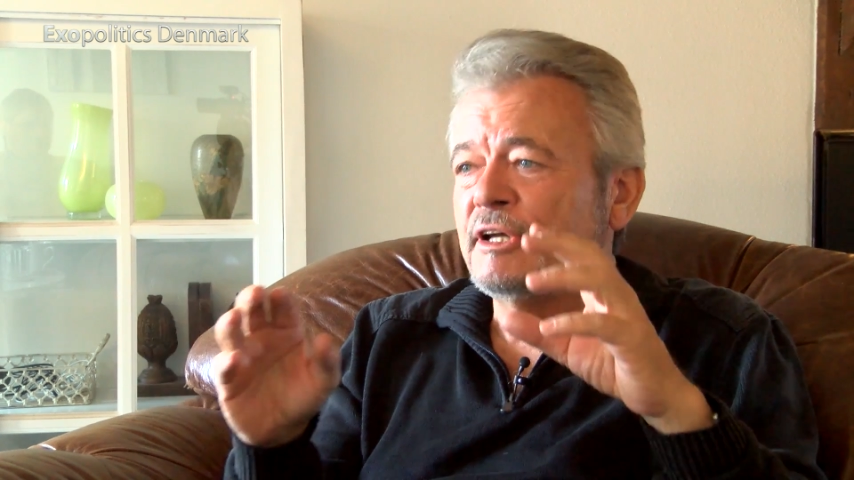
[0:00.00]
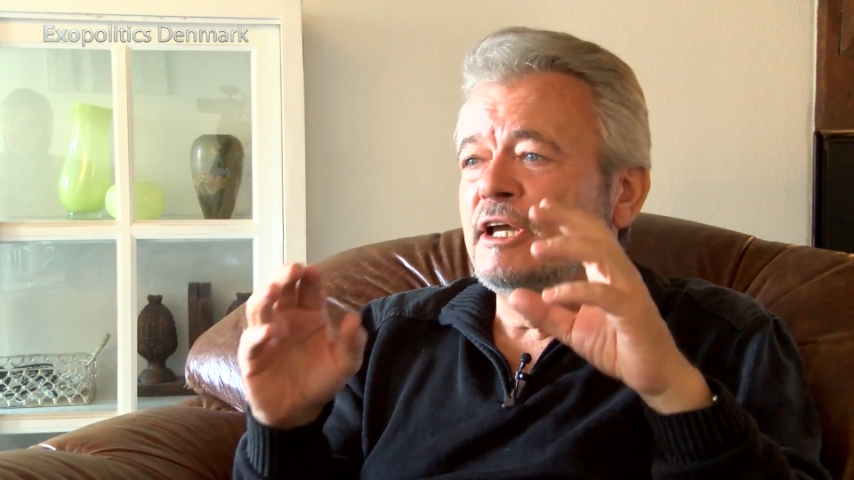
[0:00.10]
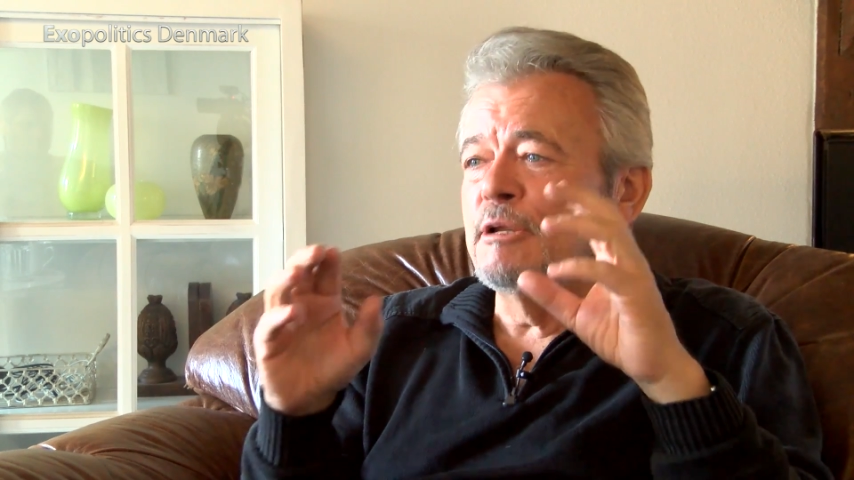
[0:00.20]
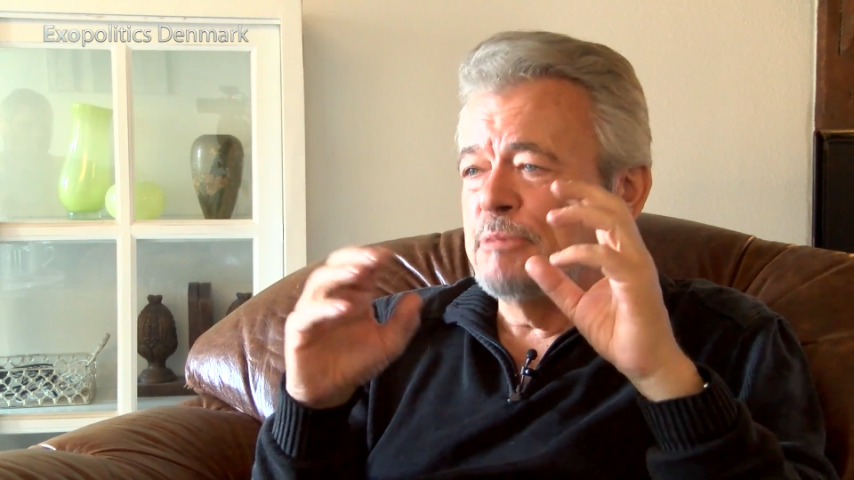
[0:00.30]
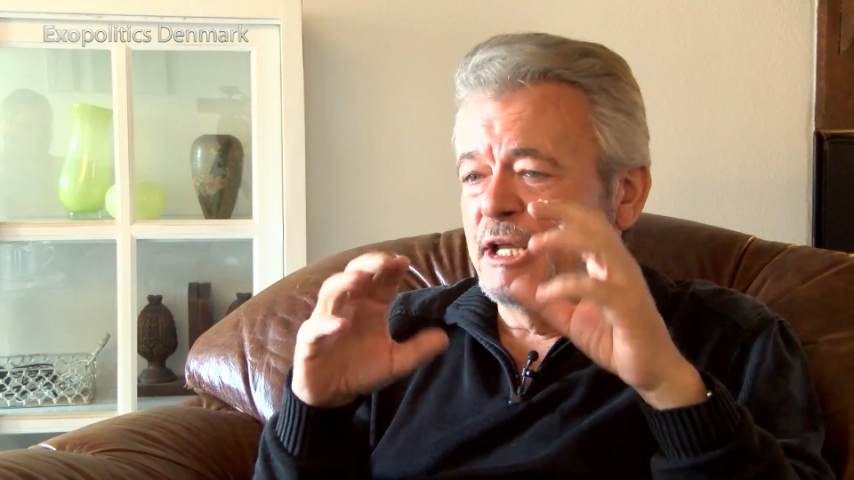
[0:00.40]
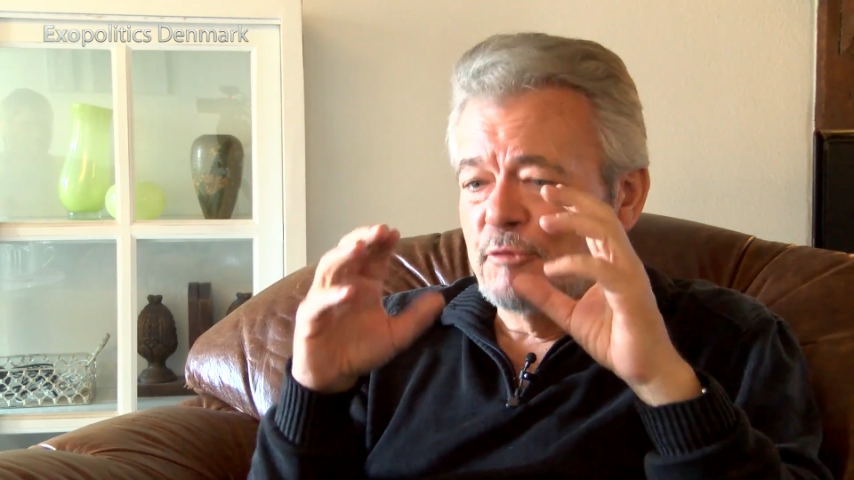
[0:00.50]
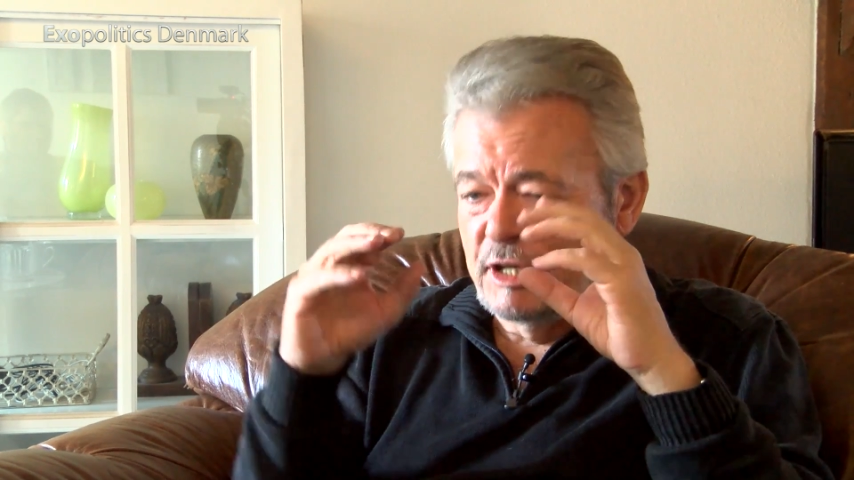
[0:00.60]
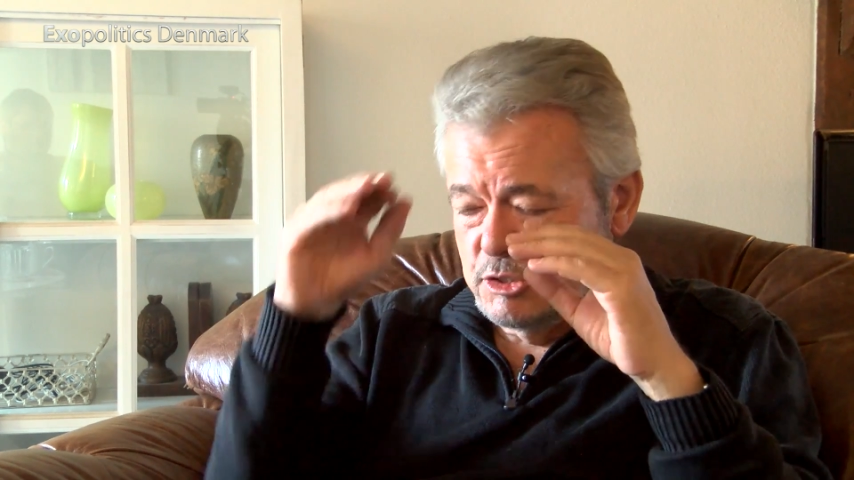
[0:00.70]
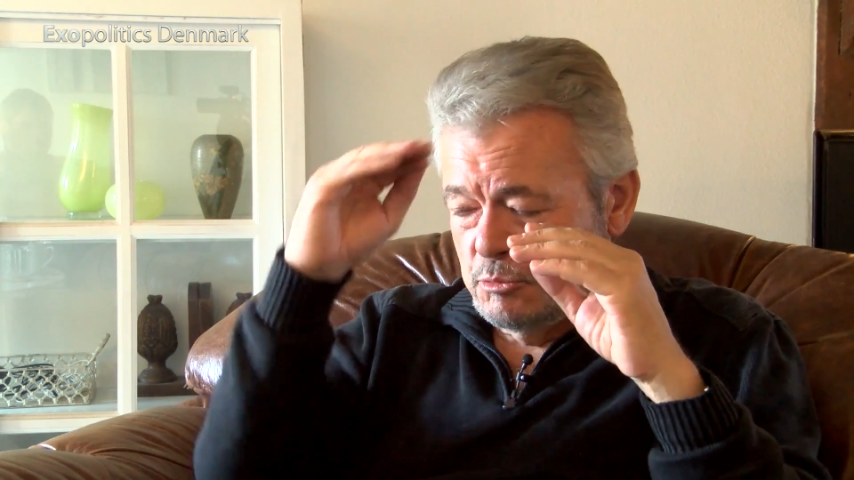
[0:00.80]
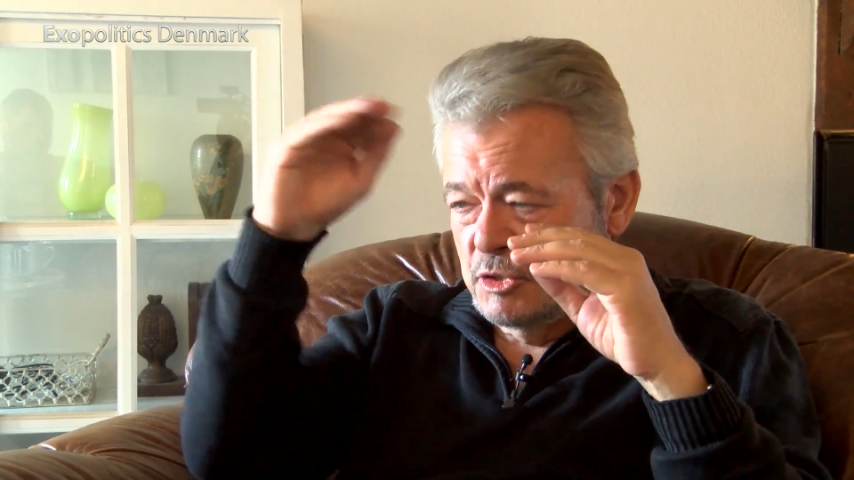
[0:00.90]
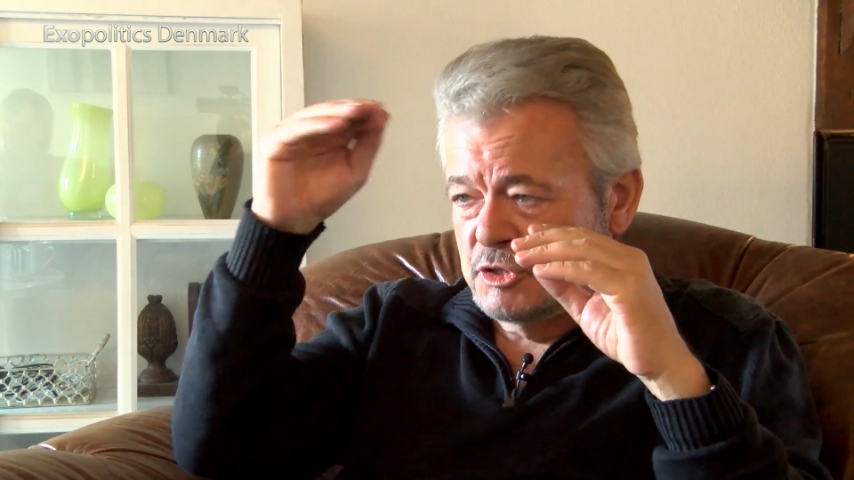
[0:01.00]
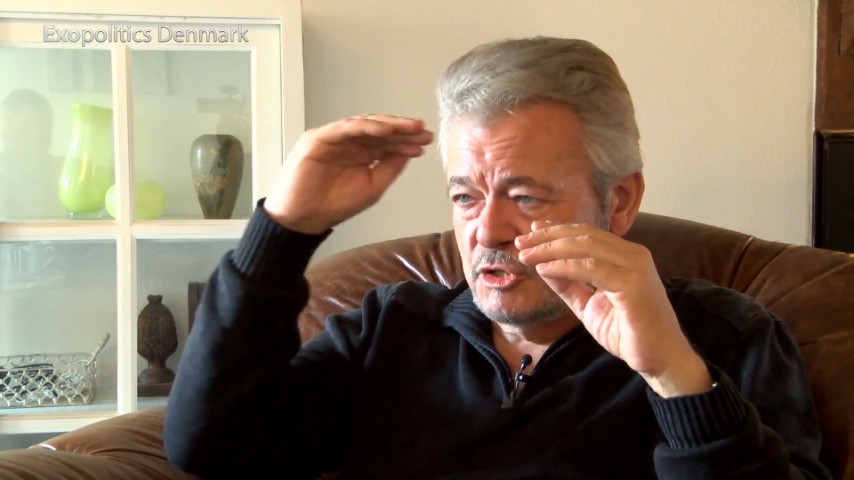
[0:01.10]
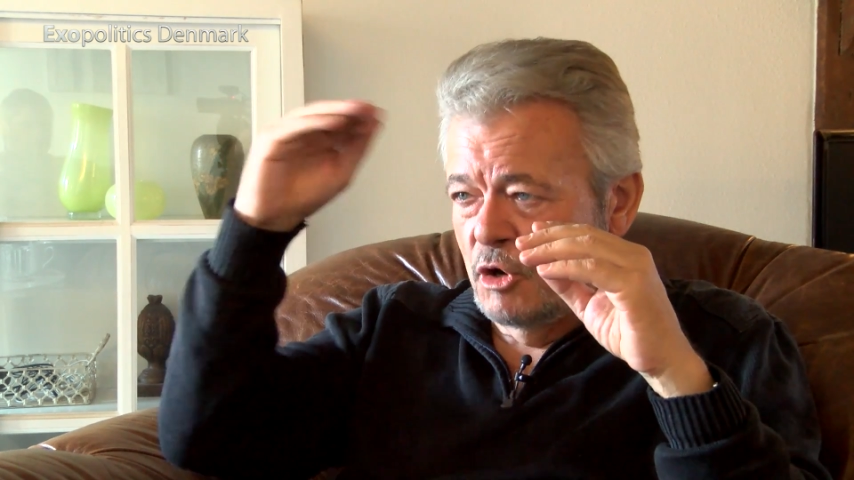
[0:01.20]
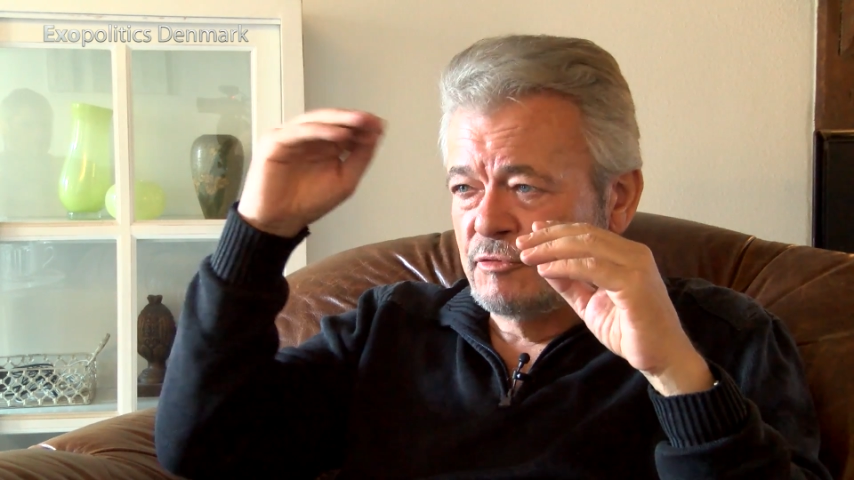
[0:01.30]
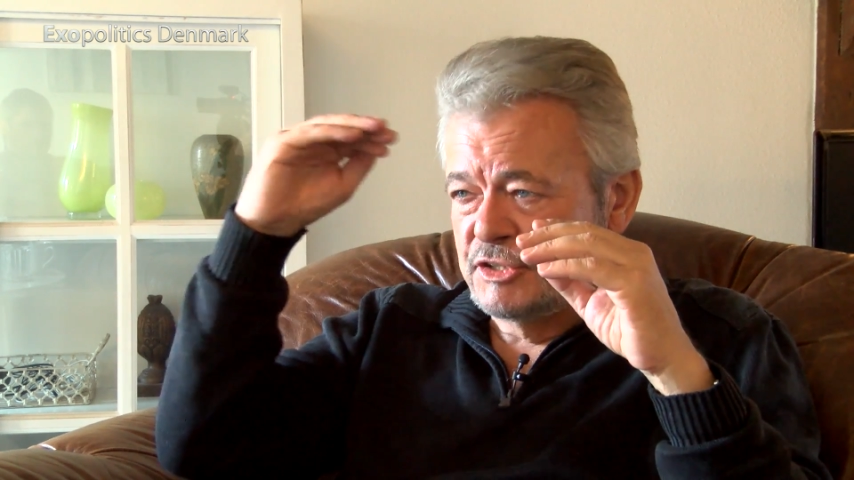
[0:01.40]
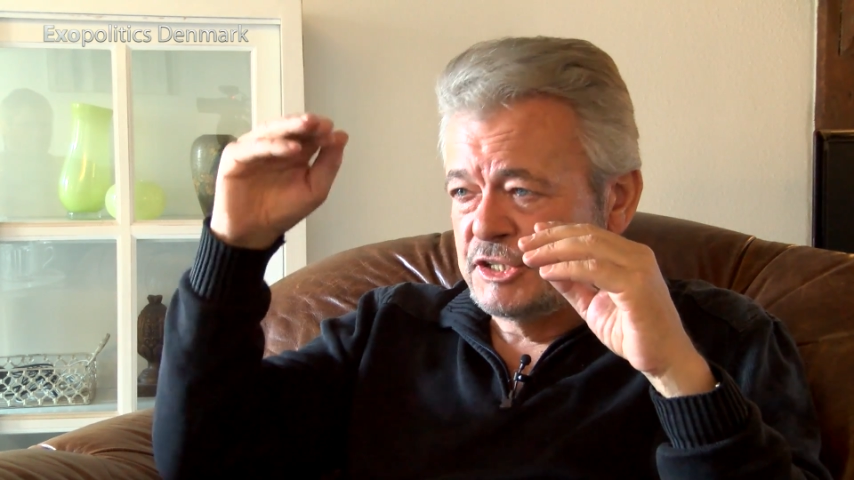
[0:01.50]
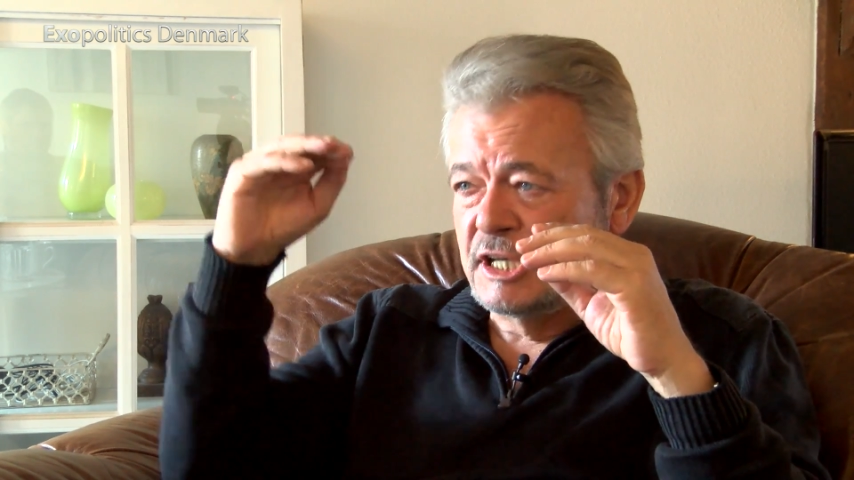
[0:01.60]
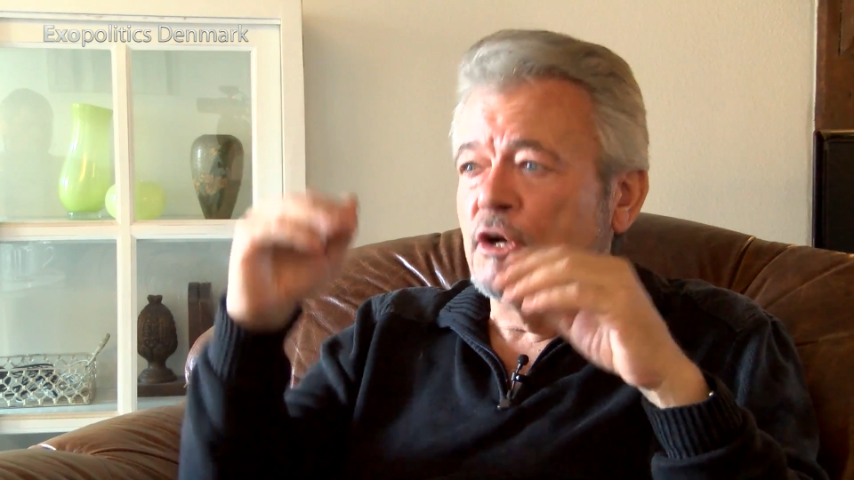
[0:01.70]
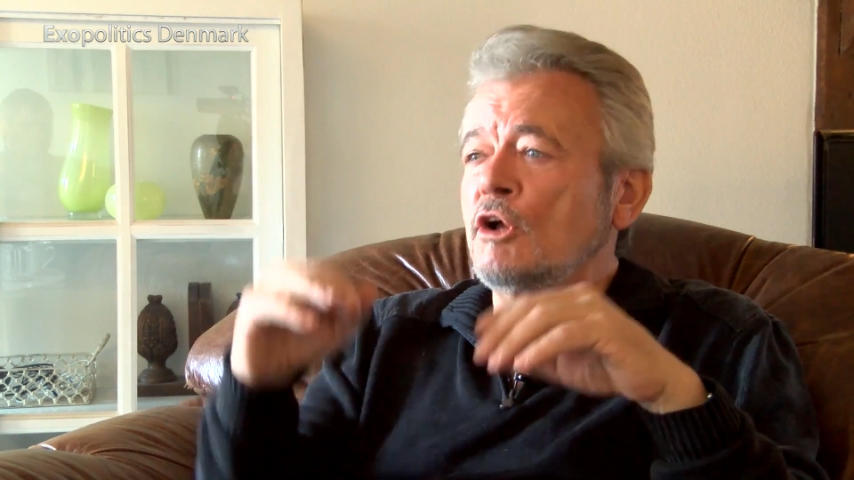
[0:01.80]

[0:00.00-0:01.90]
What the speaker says: and Ben Rich was overseeing